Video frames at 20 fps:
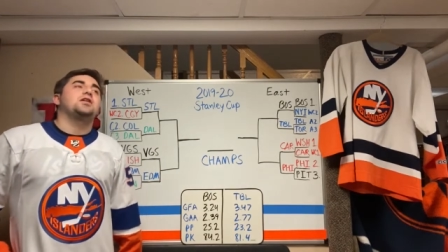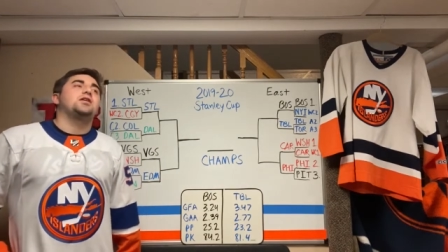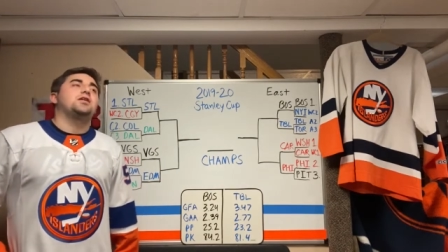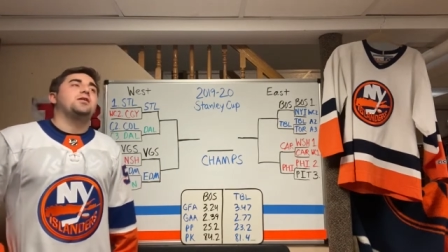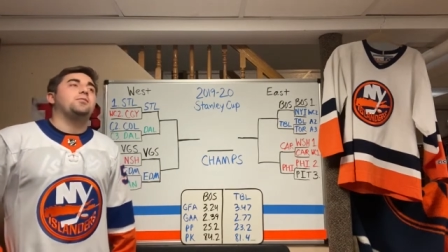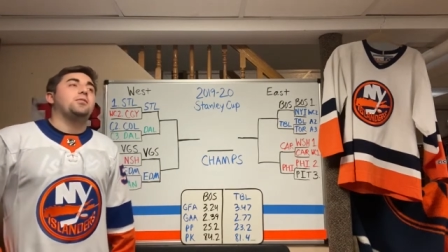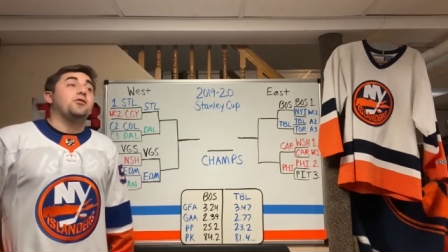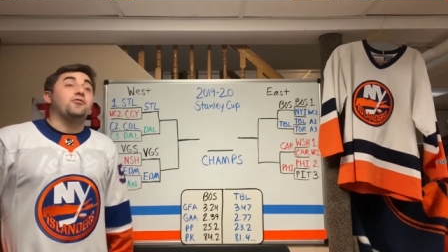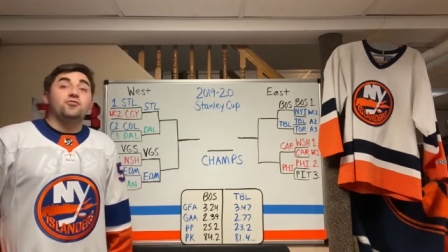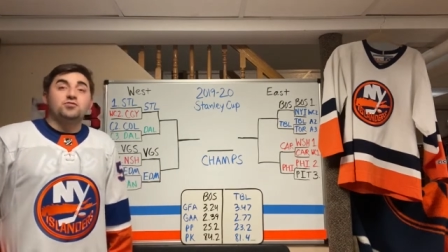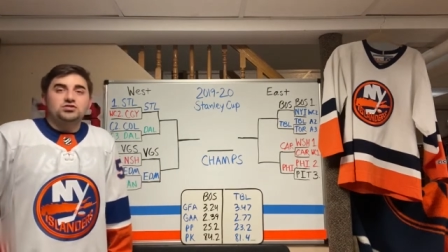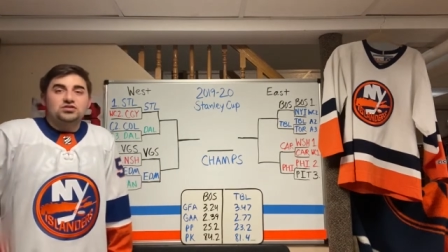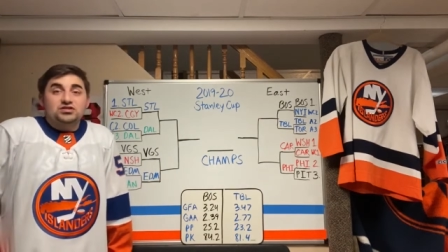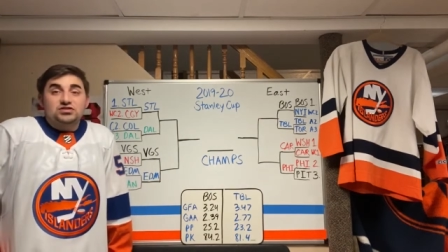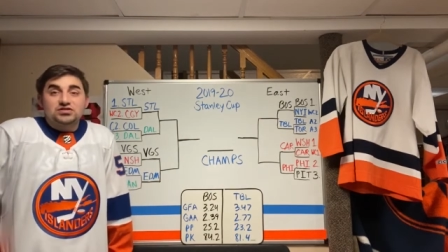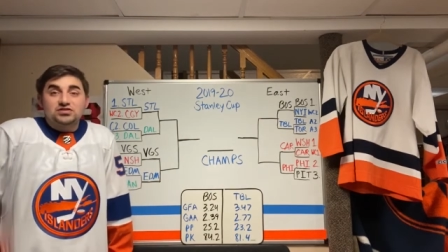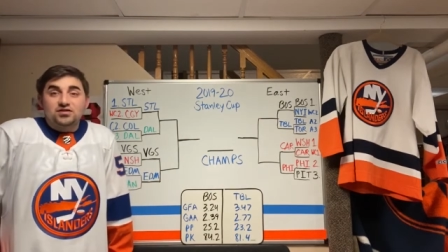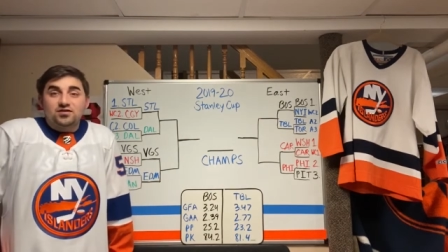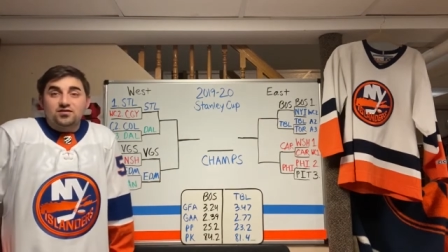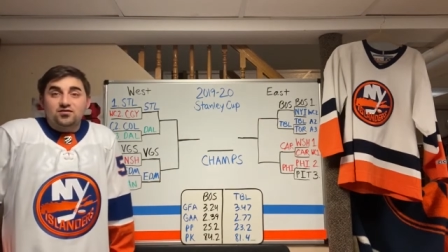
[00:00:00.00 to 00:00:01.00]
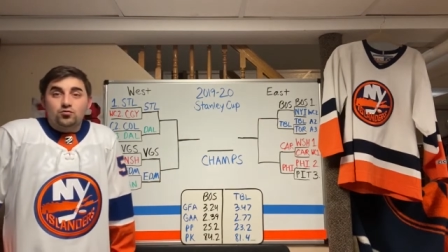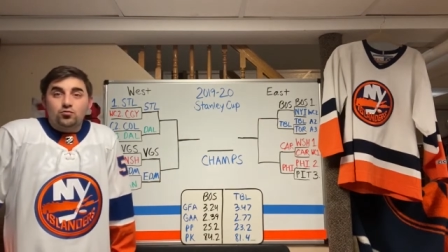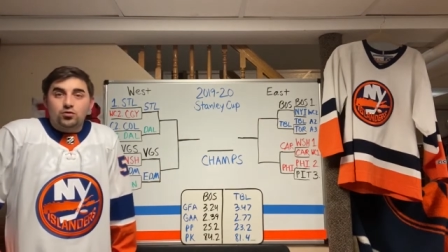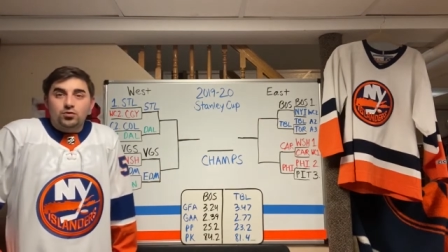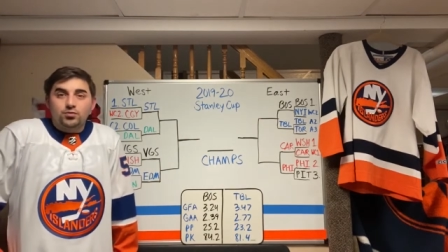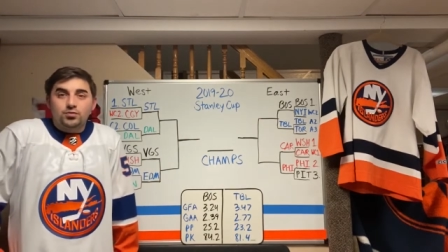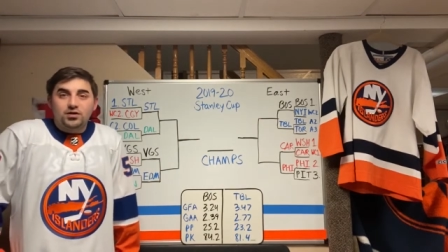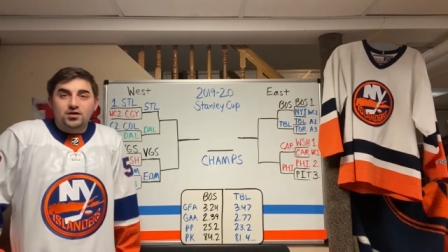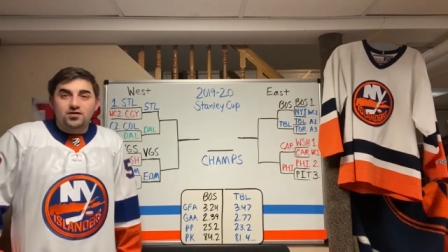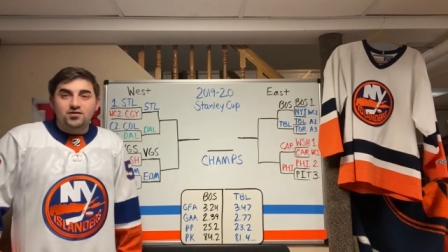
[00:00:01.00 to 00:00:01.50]
my first instinct
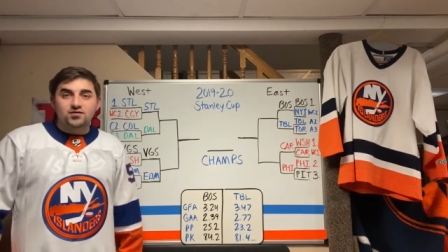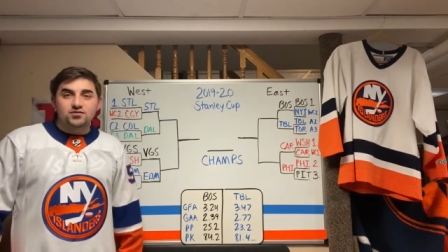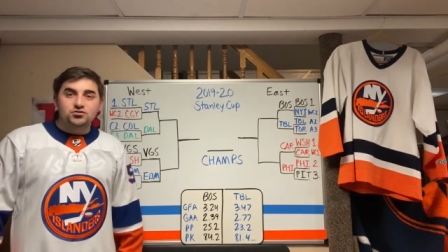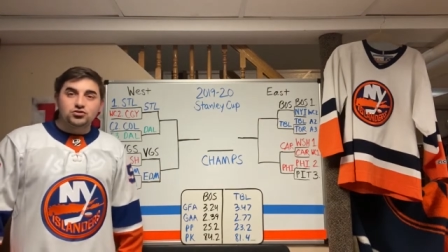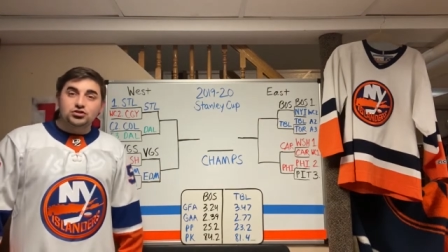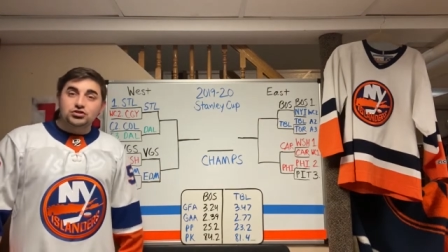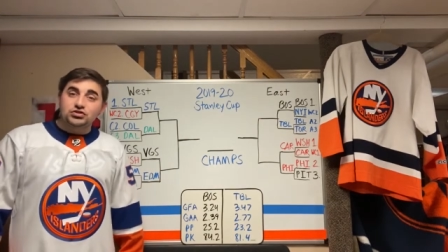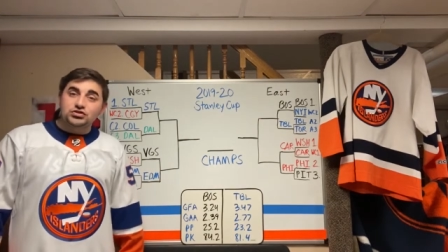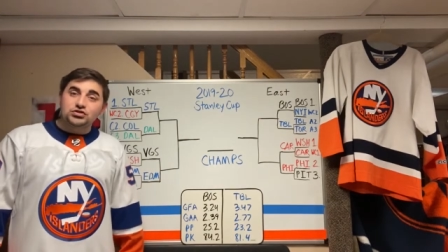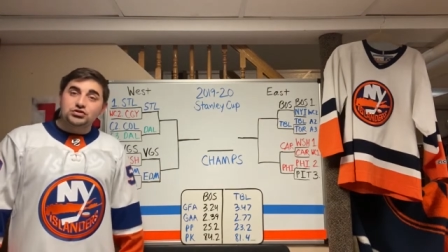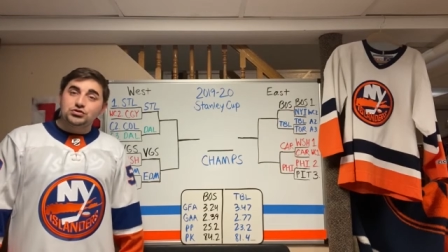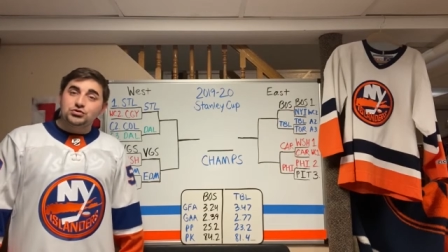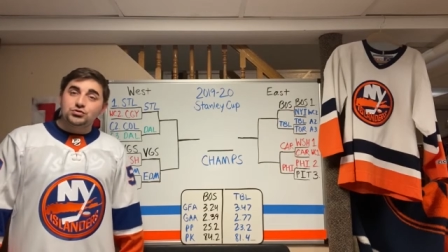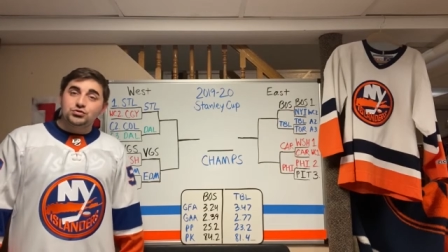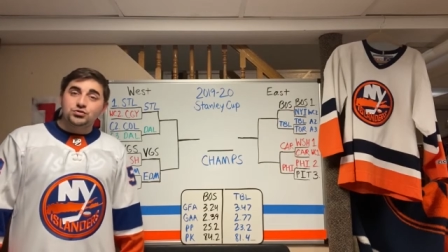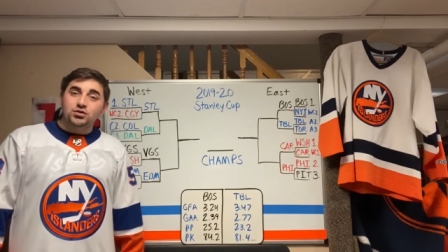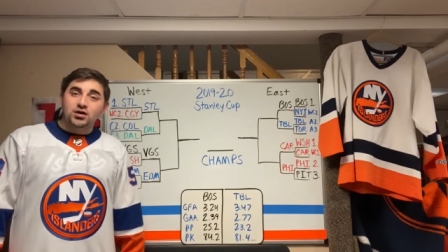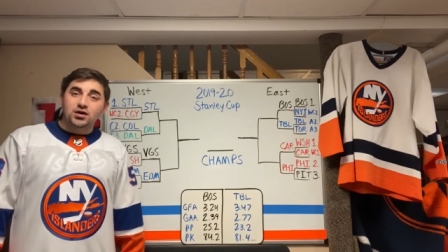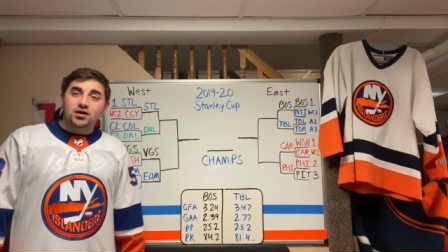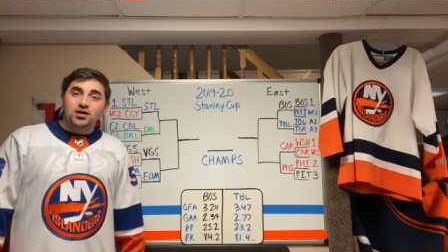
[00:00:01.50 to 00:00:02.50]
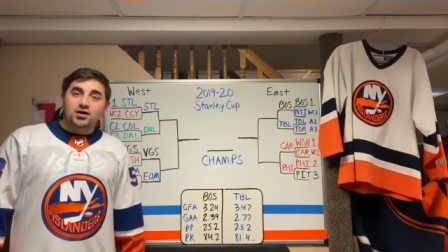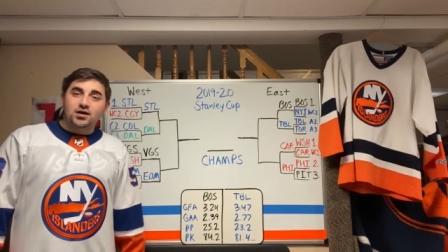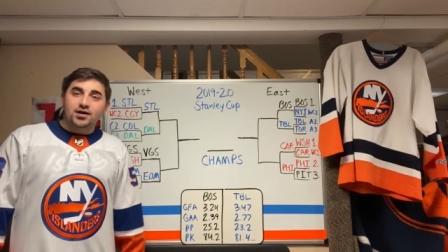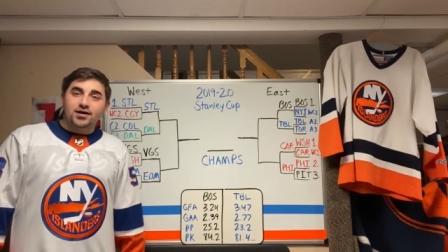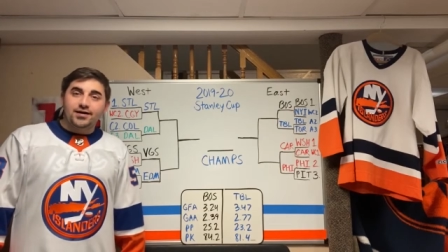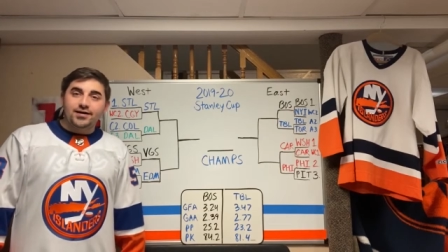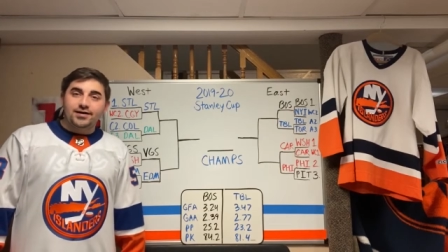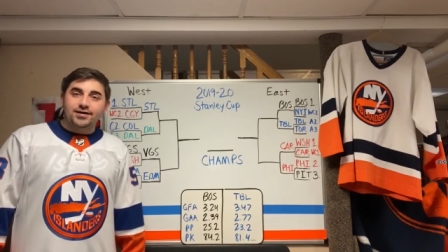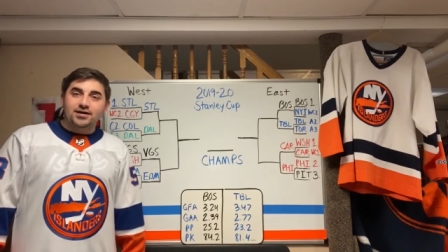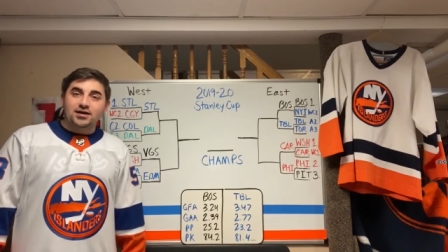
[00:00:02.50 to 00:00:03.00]
would be just to
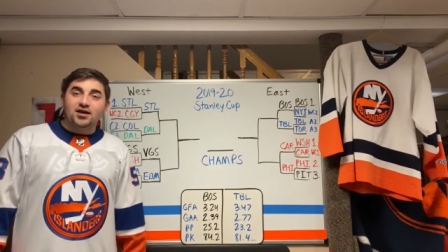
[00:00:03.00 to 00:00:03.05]
uh,